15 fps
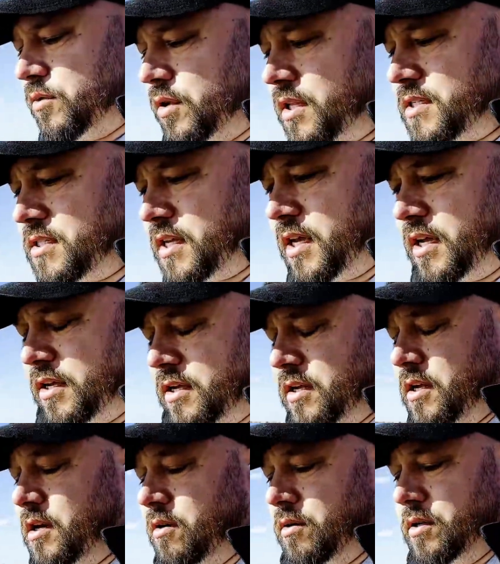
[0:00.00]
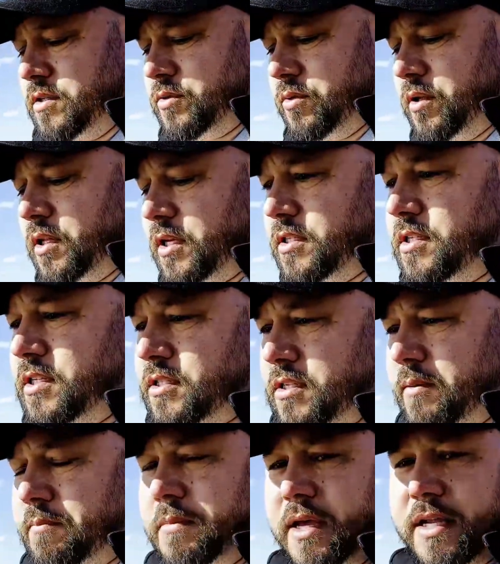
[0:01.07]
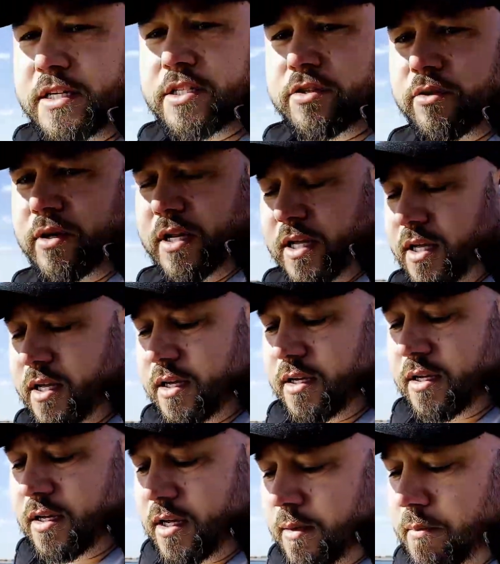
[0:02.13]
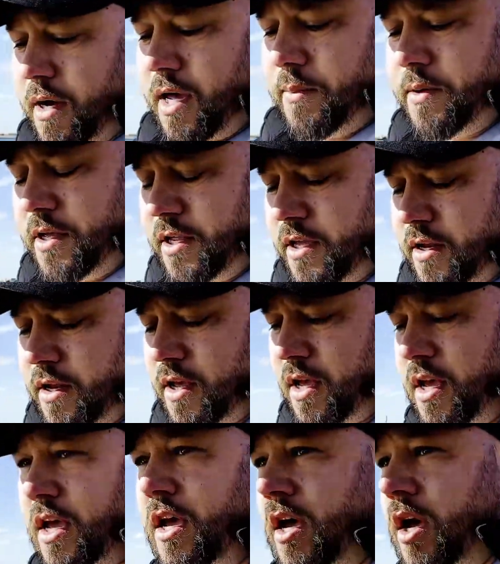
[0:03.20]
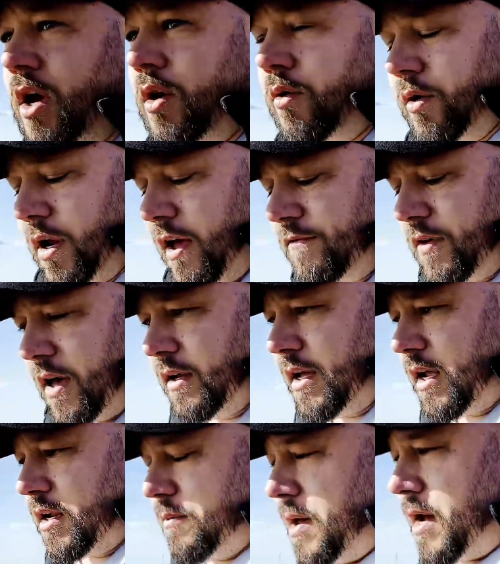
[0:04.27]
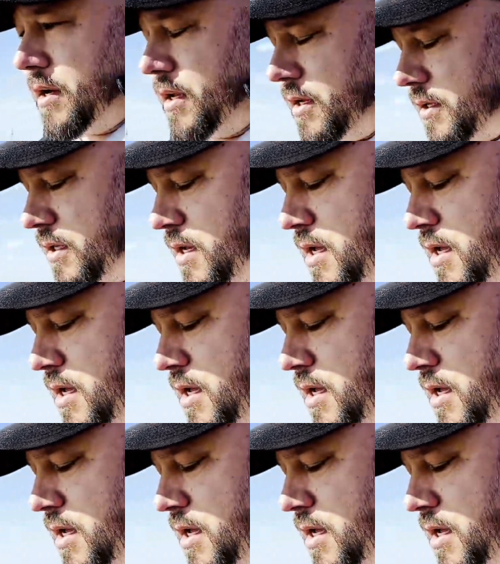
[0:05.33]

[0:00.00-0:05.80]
real estate, is really just a means to an end, in my opinion. When I found out about it,